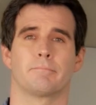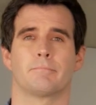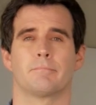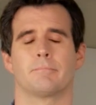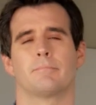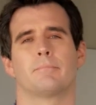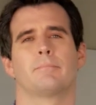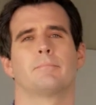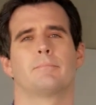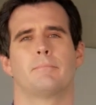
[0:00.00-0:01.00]

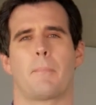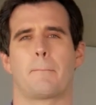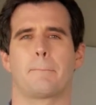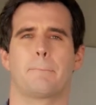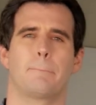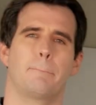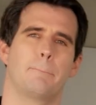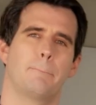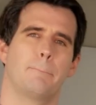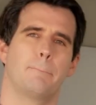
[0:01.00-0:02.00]

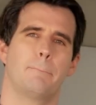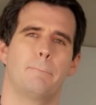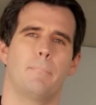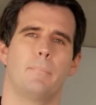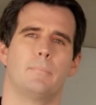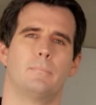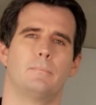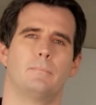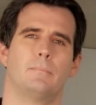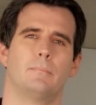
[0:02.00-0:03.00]

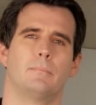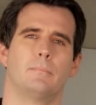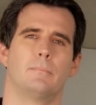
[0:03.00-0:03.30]
Nobody speaks.